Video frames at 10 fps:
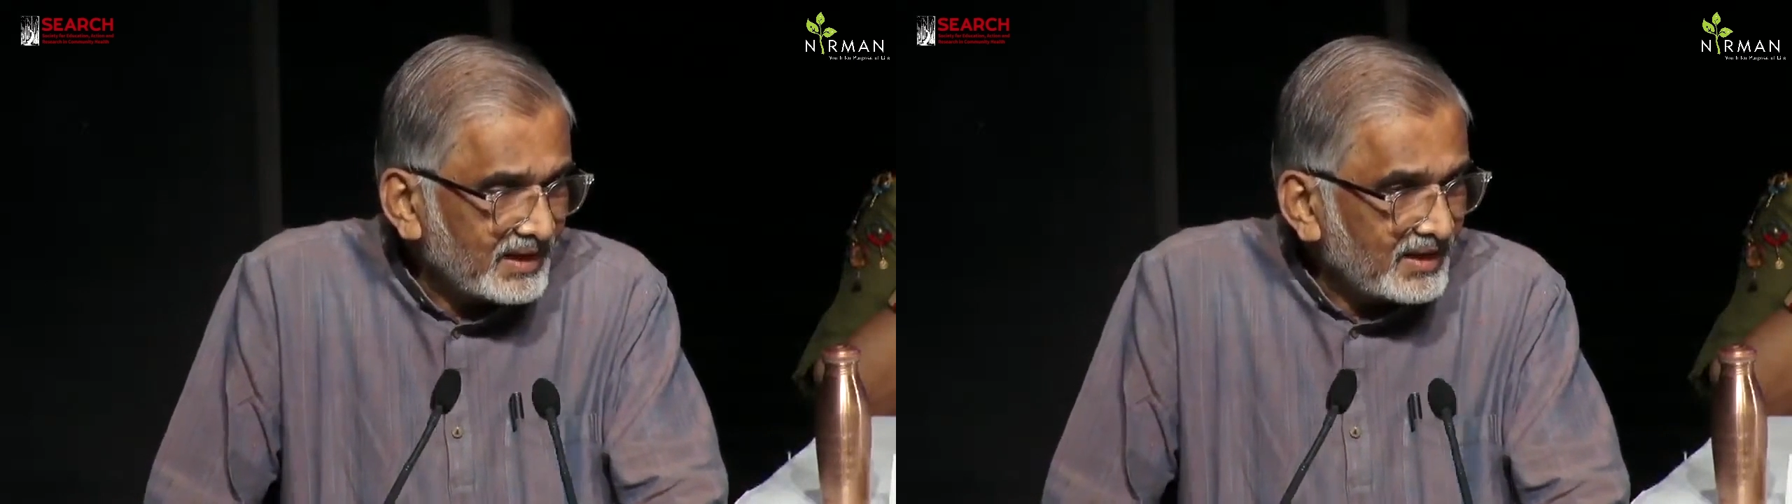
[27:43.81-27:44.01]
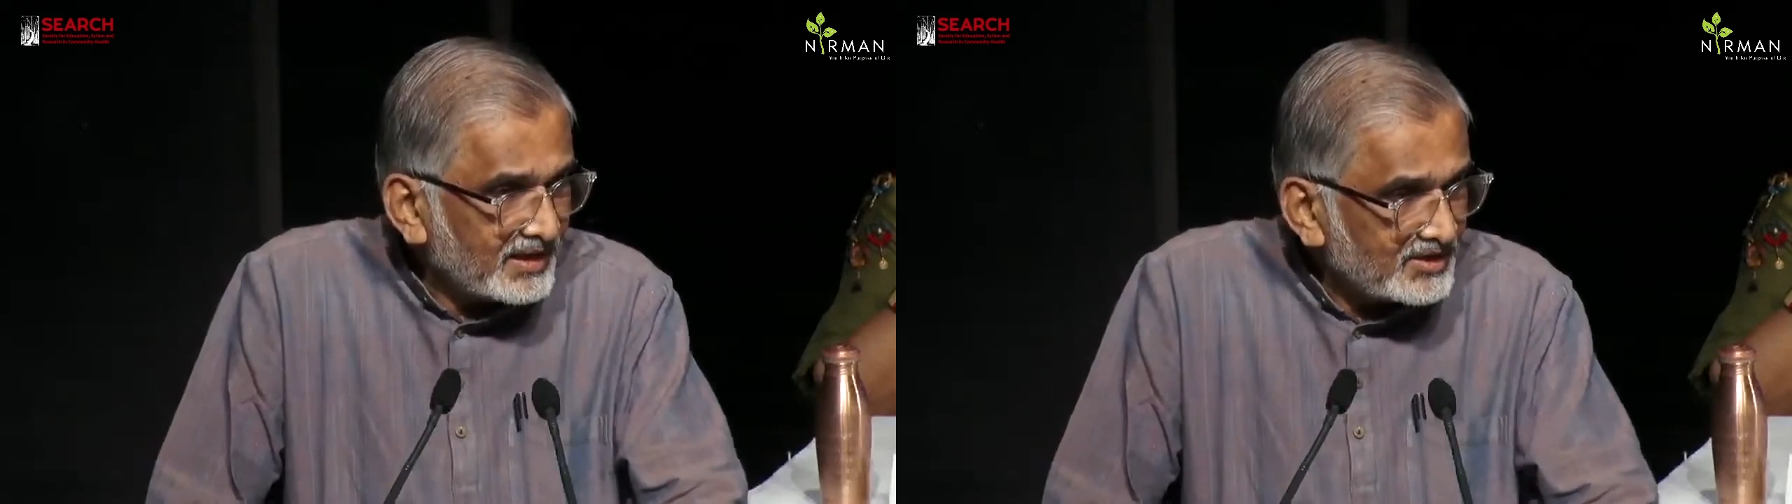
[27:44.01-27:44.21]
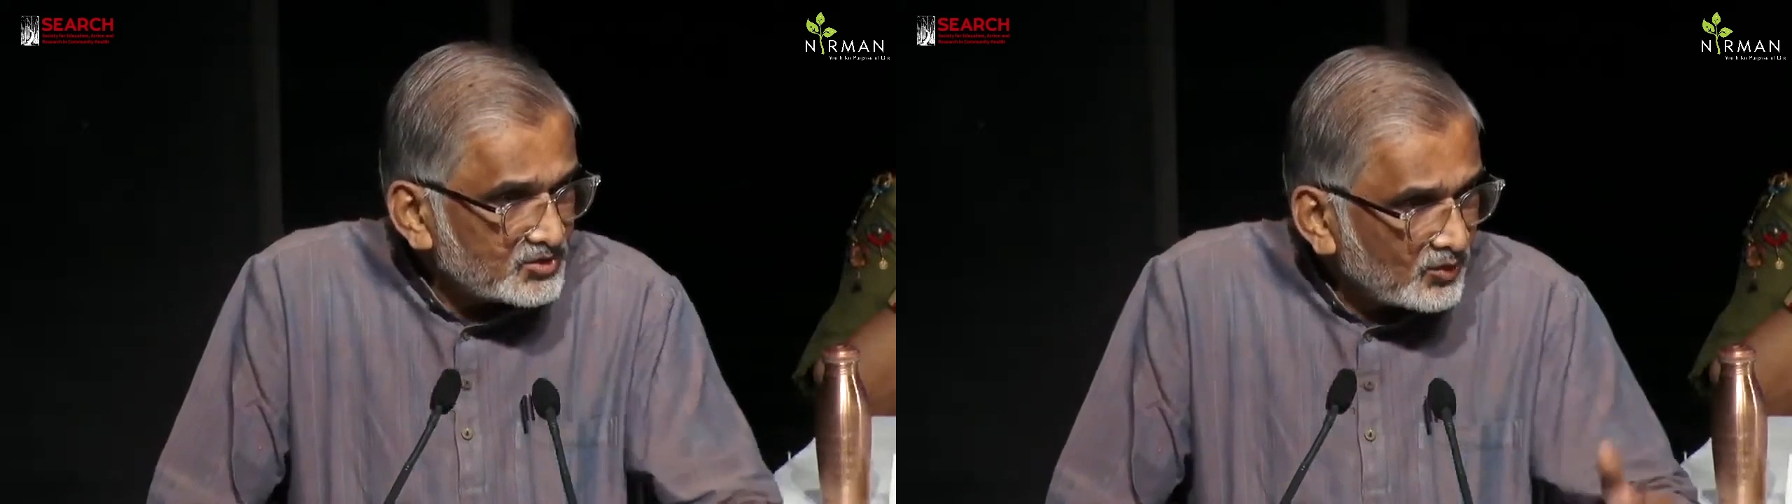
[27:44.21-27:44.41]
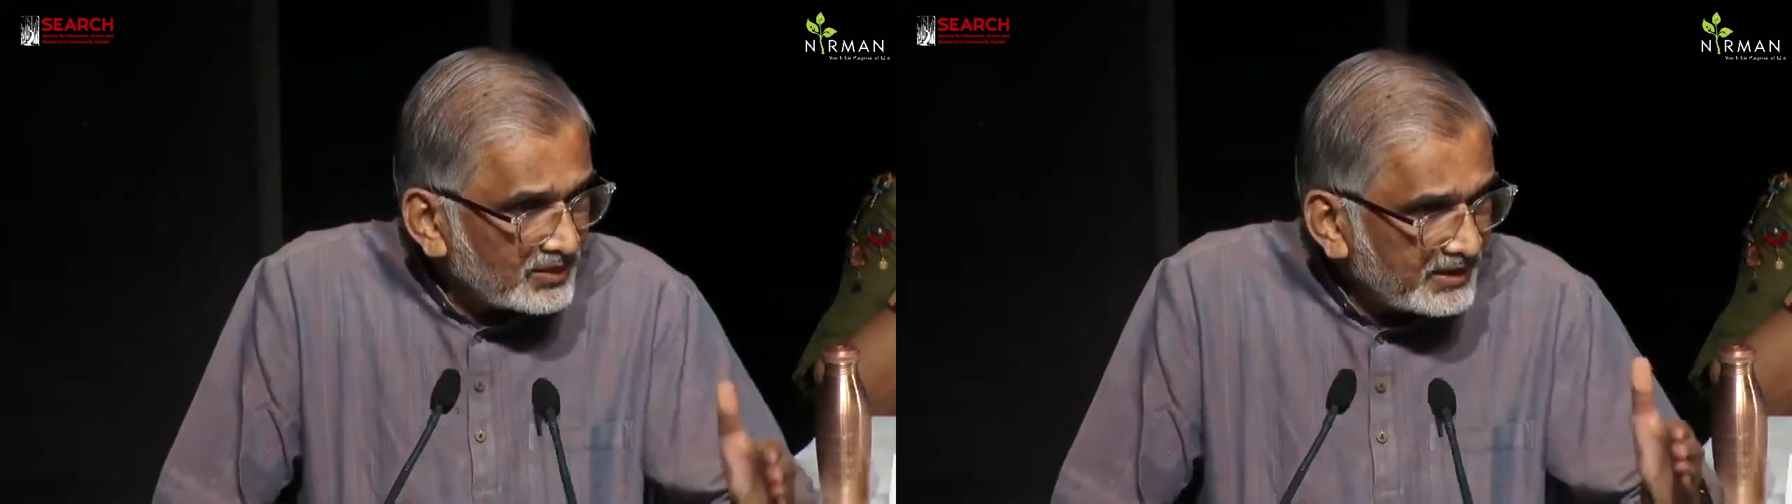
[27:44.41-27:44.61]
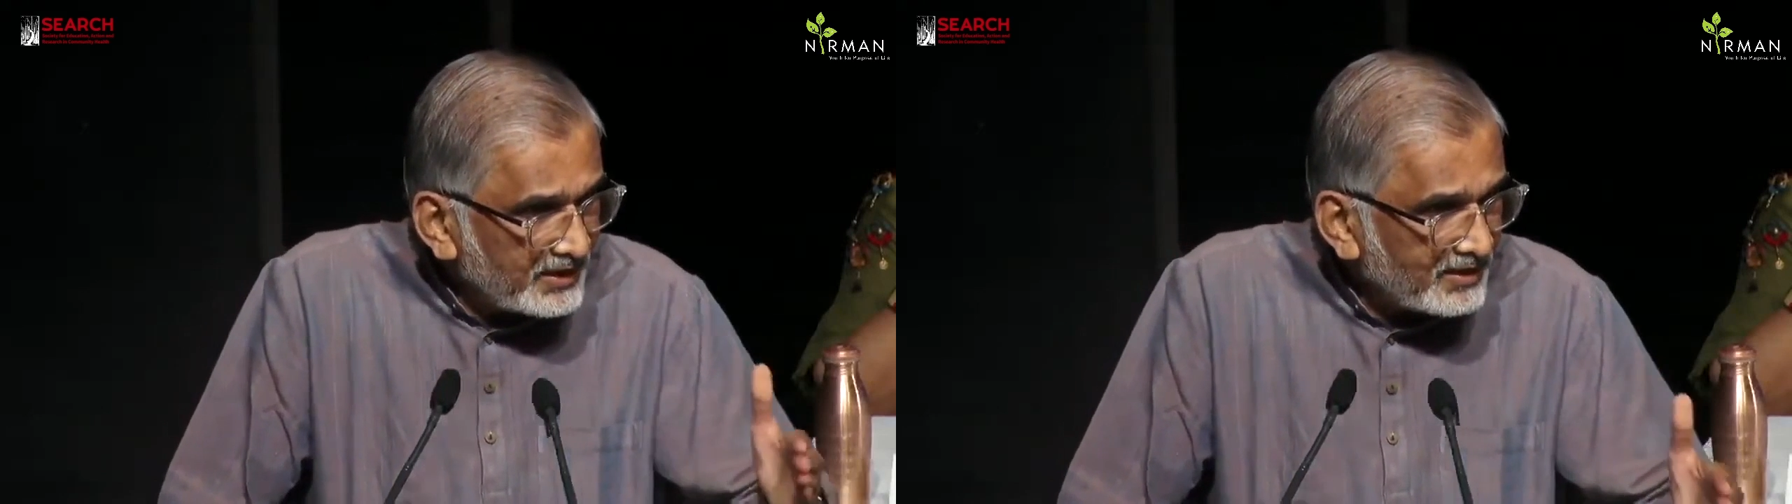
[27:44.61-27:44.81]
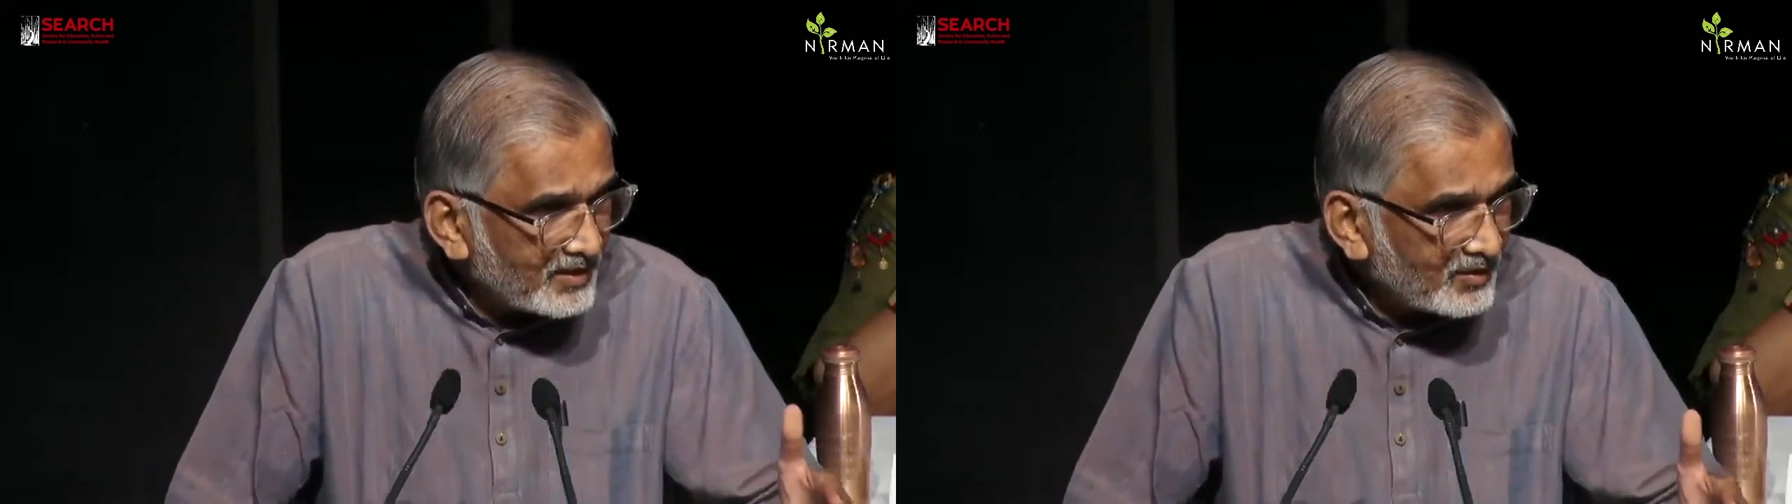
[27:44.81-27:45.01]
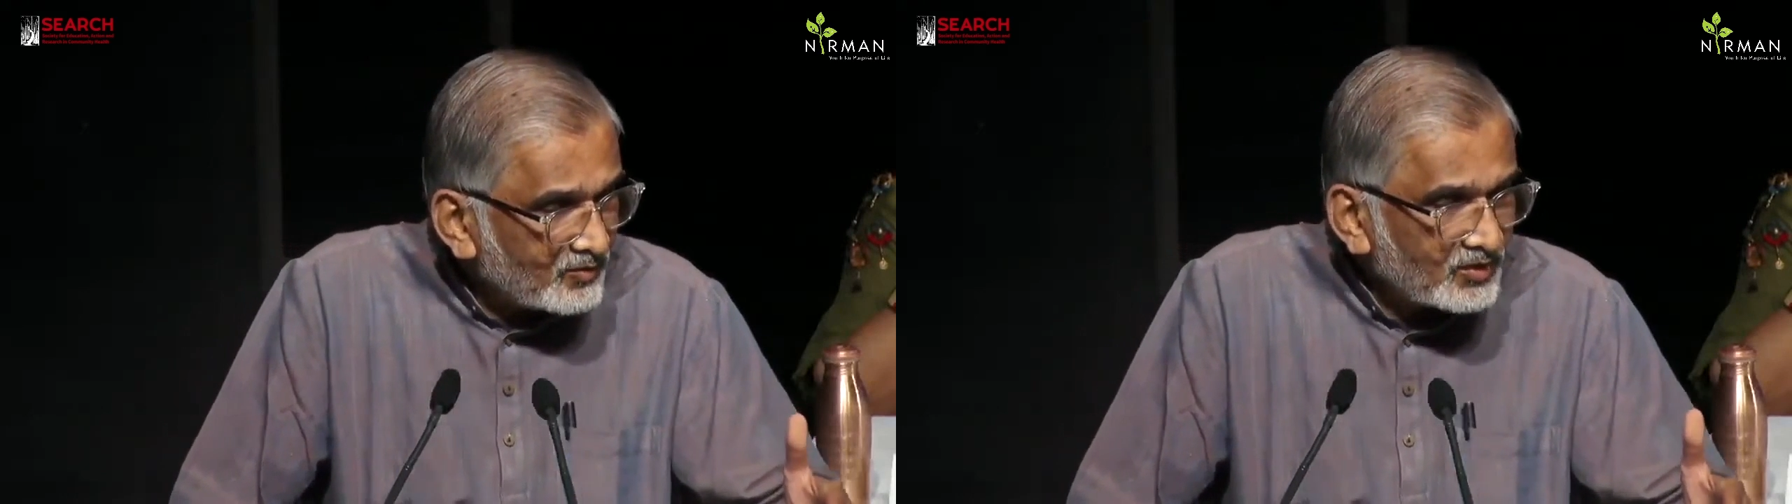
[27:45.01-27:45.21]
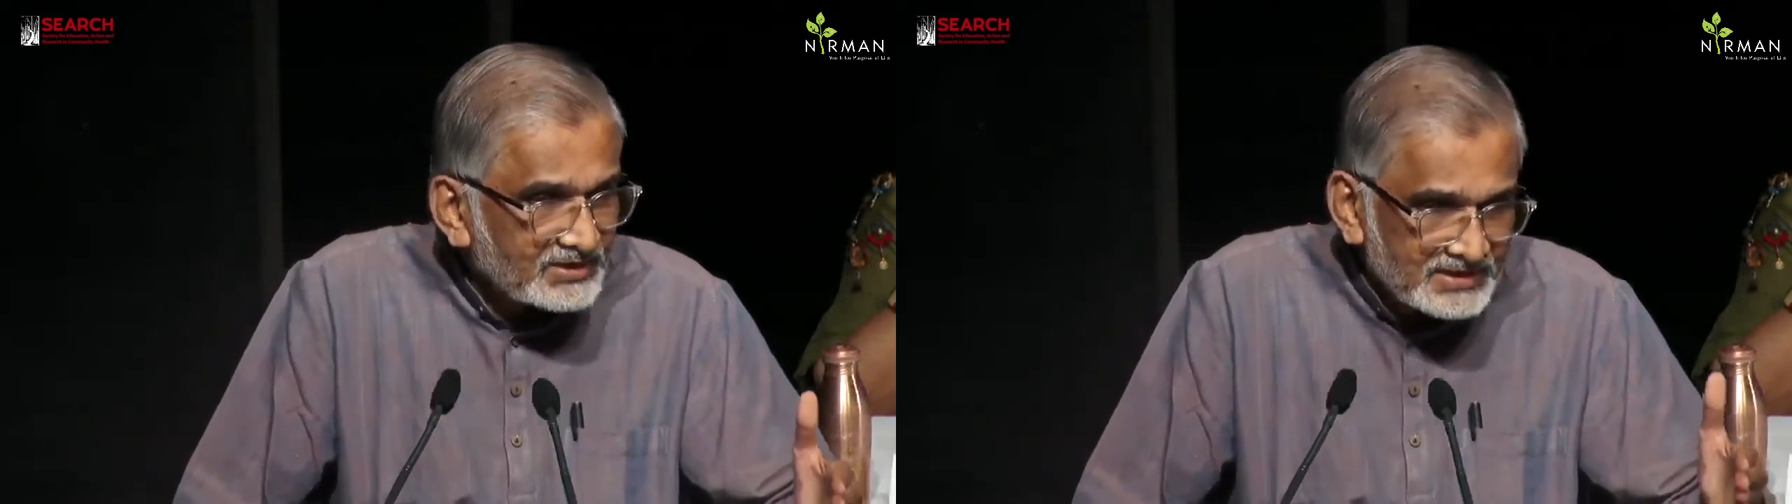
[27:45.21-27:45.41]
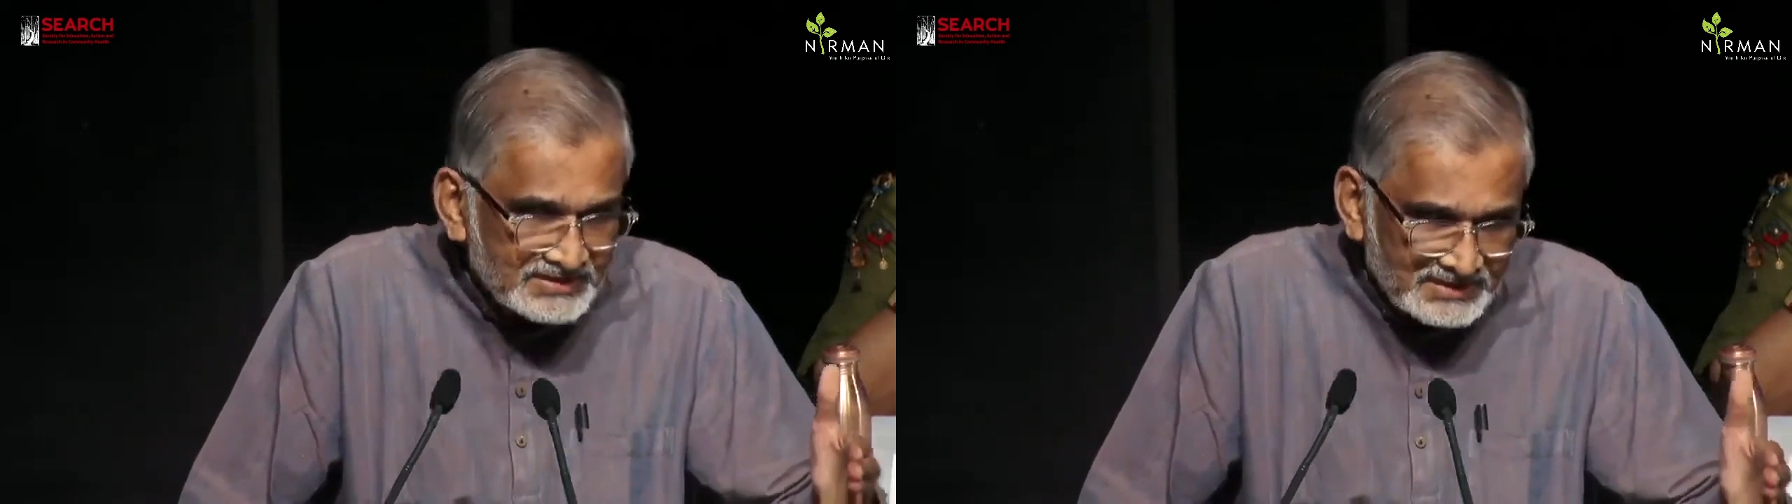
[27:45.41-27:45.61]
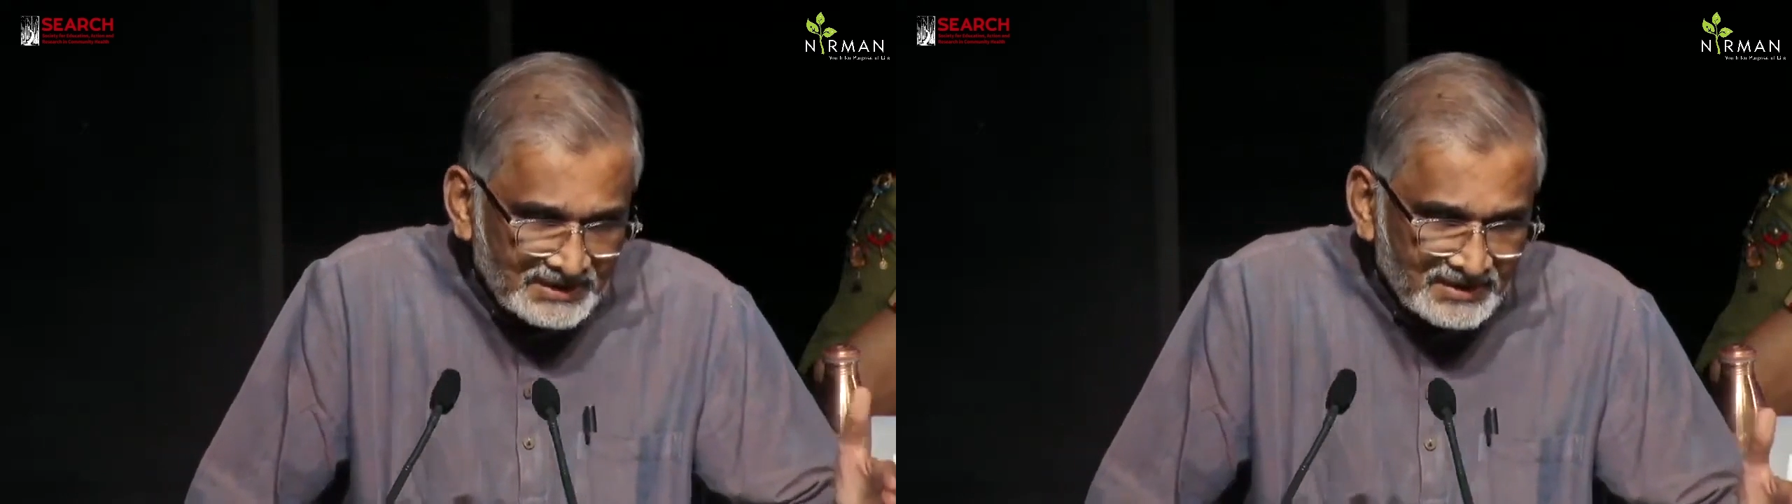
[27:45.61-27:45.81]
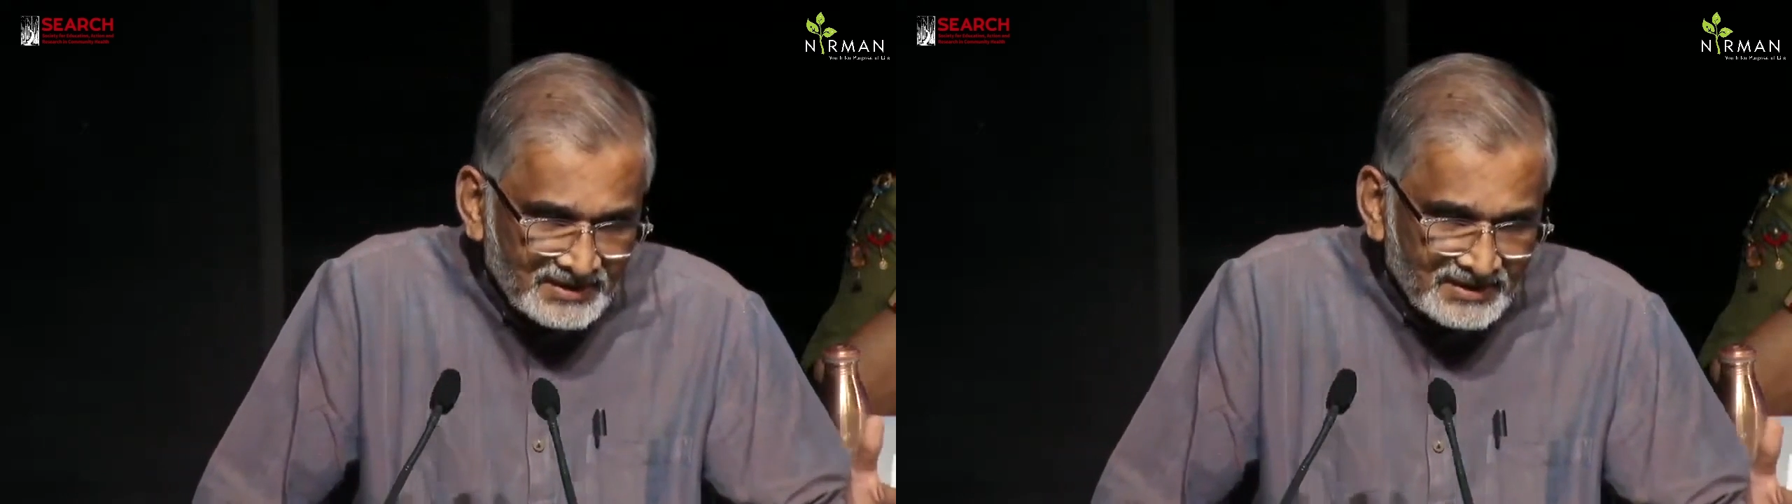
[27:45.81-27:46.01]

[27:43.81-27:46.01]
And Ashok did what he said.